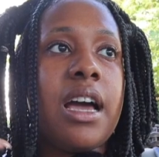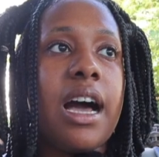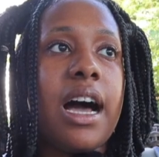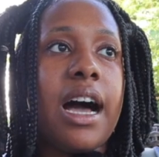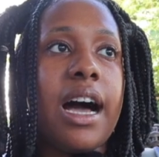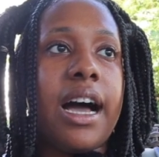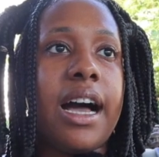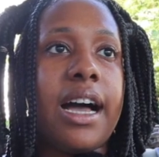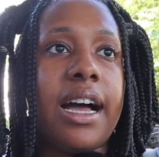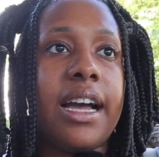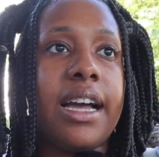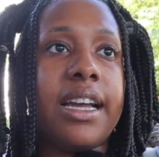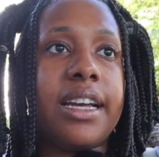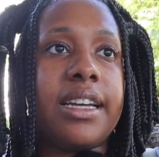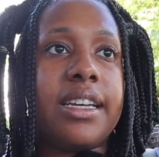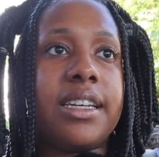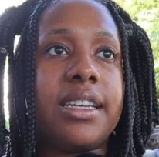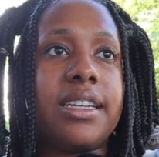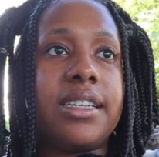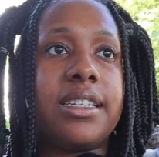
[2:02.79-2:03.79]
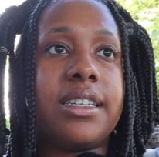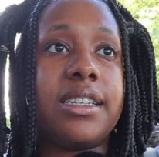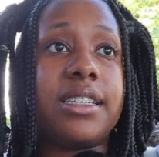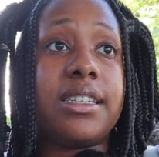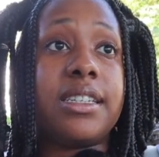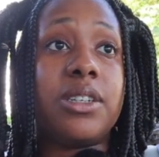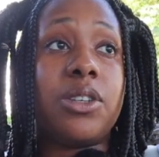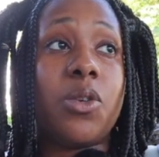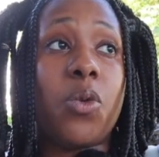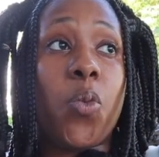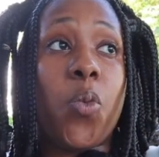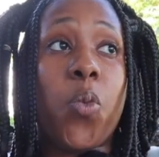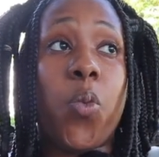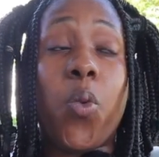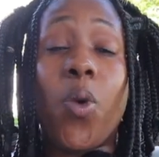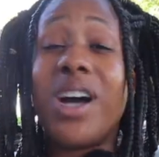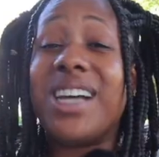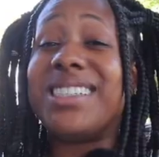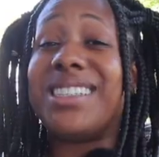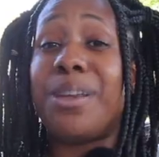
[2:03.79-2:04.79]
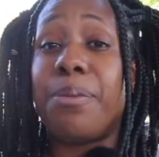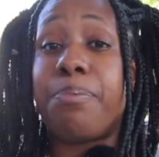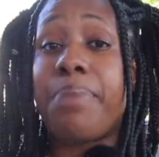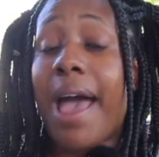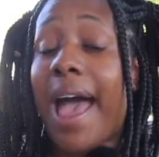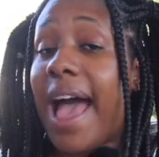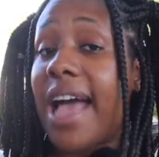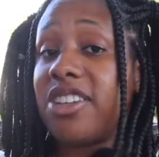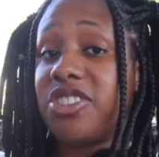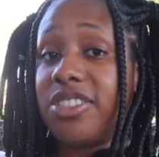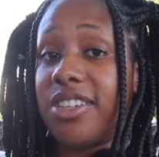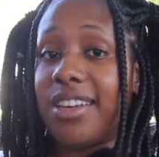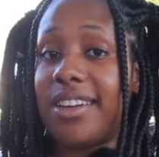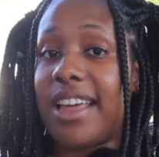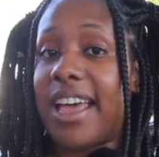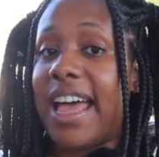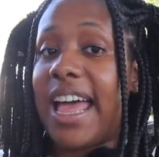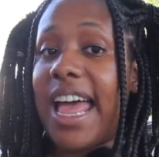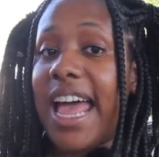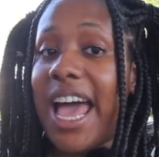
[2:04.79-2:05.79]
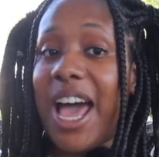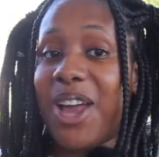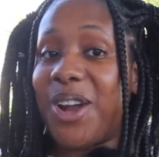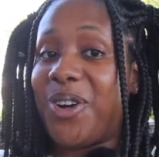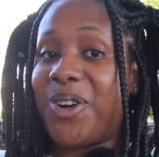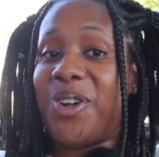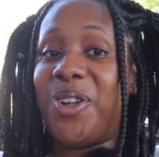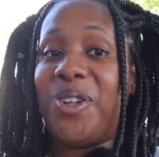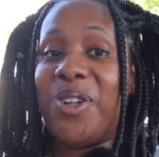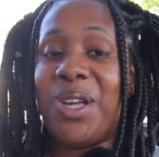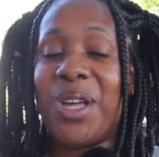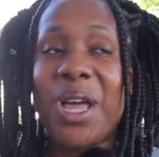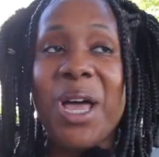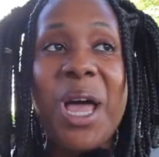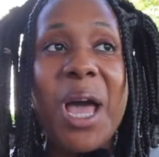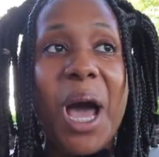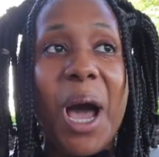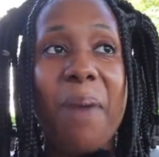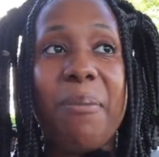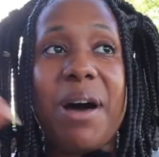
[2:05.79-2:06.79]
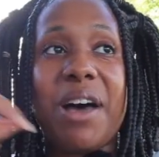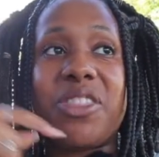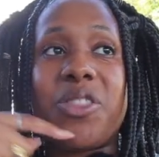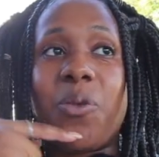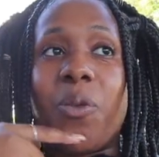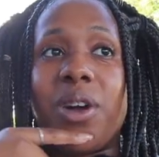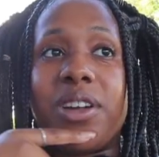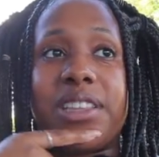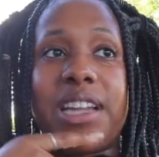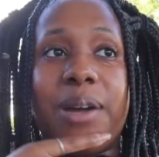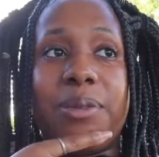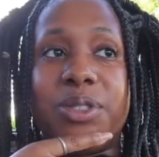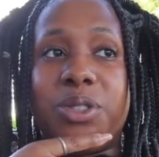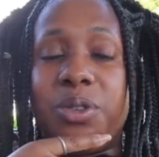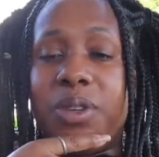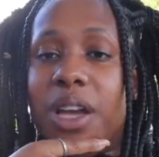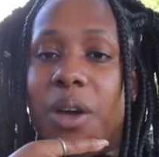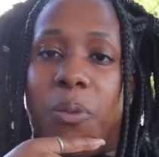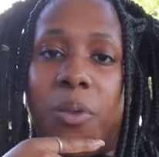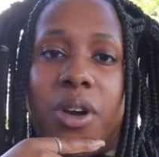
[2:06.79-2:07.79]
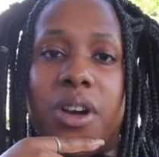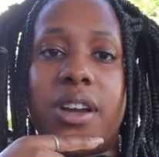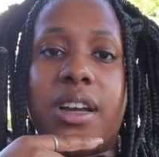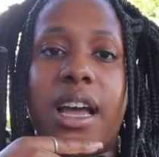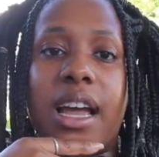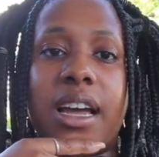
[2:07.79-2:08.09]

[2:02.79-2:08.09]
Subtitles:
I wasn't passionate at all about the work that I was doing at work.